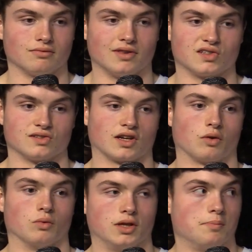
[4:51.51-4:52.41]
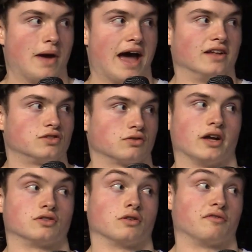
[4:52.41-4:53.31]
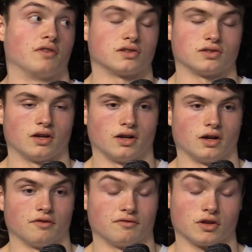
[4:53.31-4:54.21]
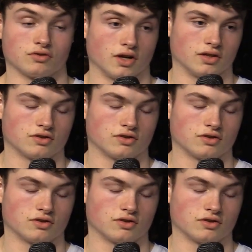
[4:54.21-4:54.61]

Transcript: this is like a really bad stretch or a frustrating a frustrating